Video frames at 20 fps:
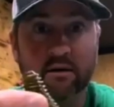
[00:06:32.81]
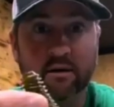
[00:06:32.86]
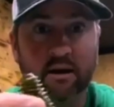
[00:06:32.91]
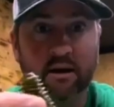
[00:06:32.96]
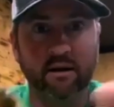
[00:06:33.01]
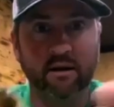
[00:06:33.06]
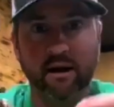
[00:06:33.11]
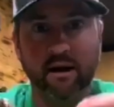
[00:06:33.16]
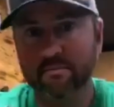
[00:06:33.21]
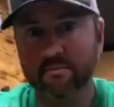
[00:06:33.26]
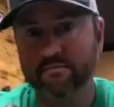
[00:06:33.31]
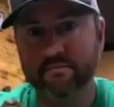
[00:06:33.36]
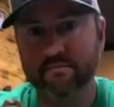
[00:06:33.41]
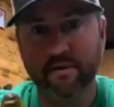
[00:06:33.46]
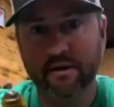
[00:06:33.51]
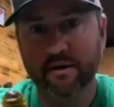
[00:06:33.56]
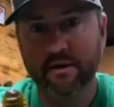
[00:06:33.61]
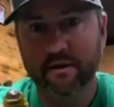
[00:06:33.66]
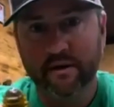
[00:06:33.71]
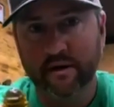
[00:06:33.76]
And I'm
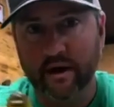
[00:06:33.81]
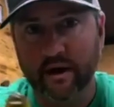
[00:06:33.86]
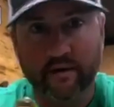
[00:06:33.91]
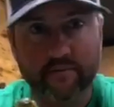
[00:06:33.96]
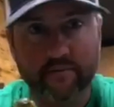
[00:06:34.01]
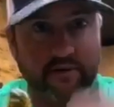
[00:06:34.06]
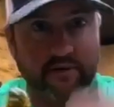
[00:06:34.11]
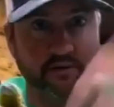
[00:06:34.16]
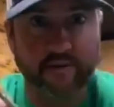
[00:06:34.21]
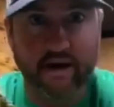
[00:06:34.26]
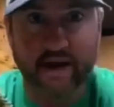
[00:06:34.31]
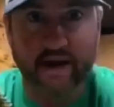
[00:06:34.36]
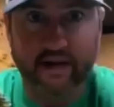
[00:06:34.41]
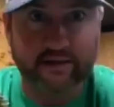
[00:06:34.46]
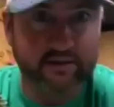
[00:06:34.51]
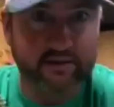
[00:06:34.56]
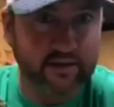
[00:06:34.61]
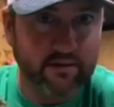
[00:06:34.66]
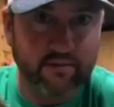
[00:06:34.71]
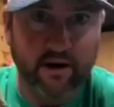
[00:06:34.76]
I'm as bad as
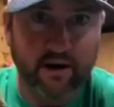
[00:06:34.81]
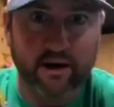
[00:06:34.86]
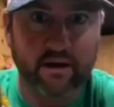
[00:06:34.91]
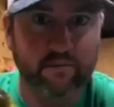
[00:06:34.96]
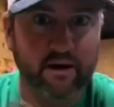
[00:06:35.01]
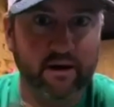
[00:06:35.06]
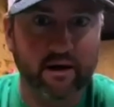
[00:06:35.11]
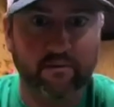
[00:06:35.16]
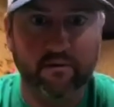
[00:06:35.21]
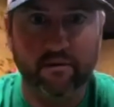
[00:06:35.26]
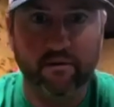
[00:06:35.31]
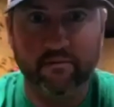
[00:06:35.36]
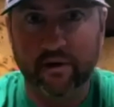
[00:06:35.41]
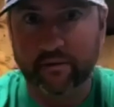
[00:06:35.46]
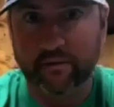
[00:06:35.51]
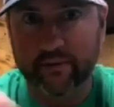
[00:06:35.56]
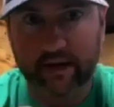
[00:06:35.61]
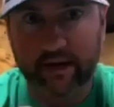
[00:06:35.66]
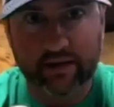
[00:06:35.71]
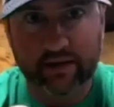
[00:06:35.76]
anybody about wanting my
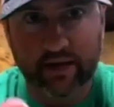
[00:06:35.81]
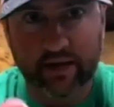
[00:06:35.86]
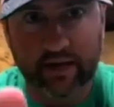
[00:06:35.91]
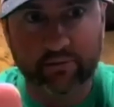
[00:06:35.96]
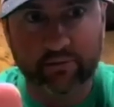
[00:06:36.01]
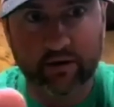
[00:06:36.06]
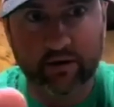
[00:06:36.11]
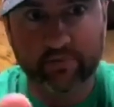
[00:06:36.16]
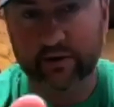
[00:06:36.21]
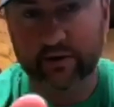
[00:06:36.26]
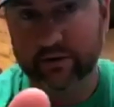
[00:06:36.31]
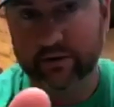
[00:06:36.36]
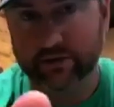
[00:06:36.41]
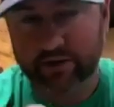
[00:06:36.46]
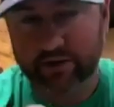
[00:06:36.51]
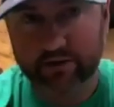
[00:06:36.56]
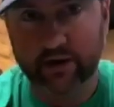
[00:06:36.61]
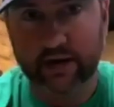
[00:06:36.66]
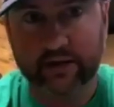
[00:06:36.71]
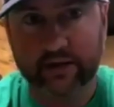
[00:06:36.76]
bait to hang perfectly
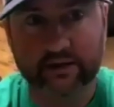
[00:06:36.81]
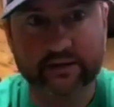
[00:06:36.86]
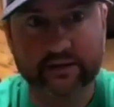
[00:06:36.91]
straight.